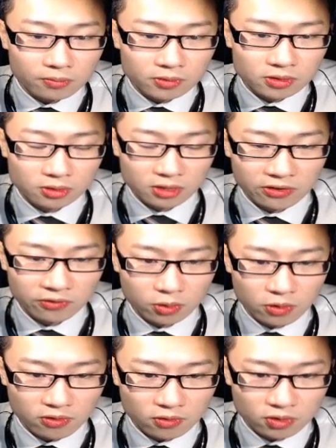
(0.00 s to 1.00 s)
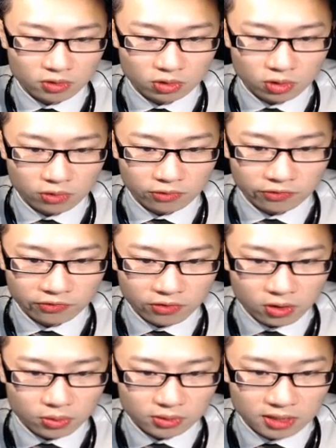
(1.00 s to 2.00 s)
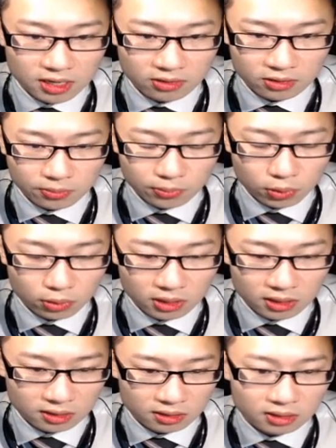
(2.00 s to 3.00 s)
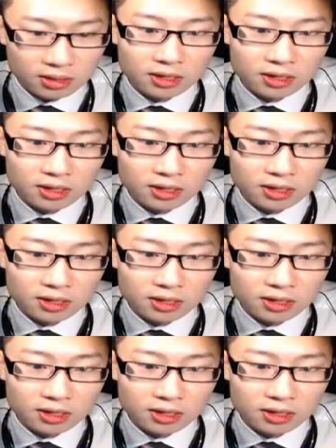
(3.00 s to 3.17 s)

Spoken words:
So therefore you have to return false under Boolean.